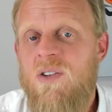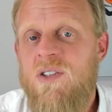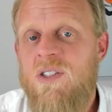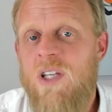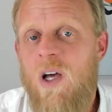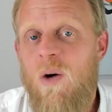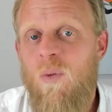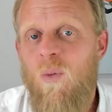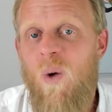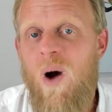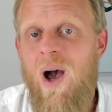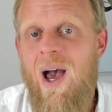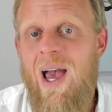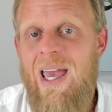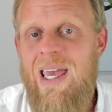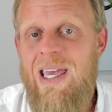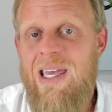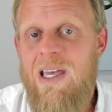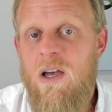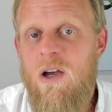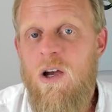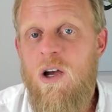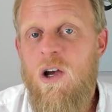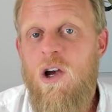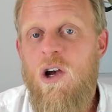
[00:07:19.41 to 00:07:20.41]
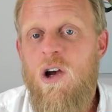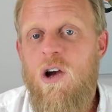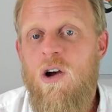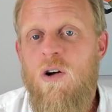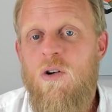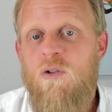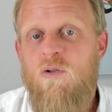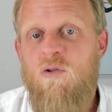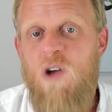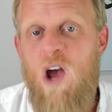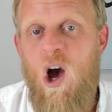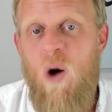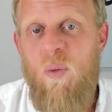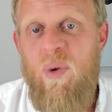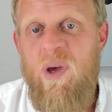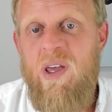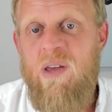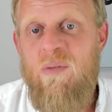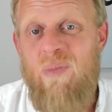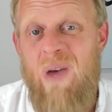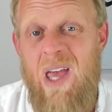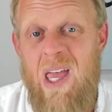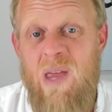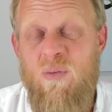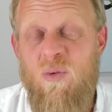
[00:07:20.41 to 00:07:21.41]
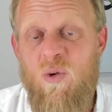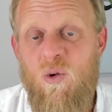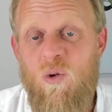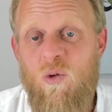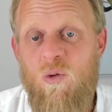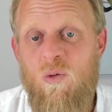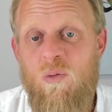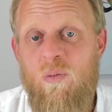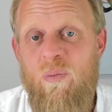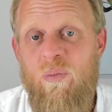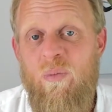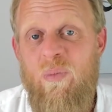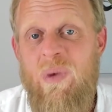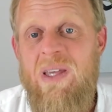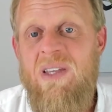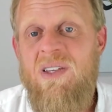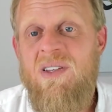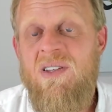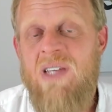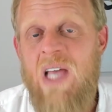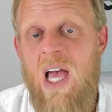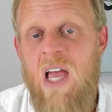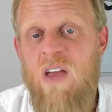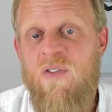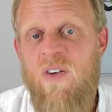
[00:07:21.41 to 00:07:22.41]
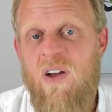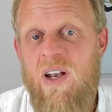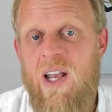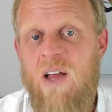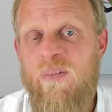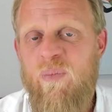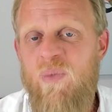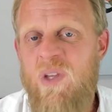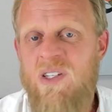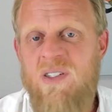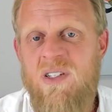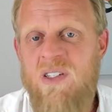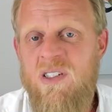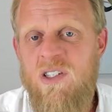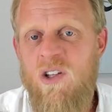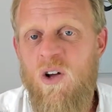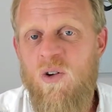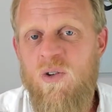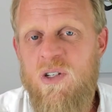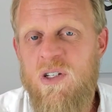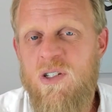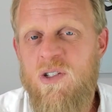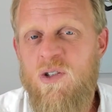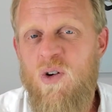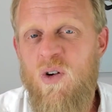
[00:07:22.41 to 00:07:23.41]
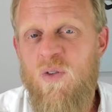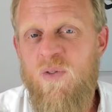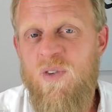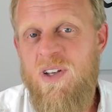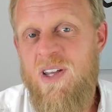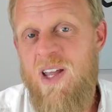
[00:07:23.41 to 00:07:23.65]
some way to helping people be safer. Now, this is not just good for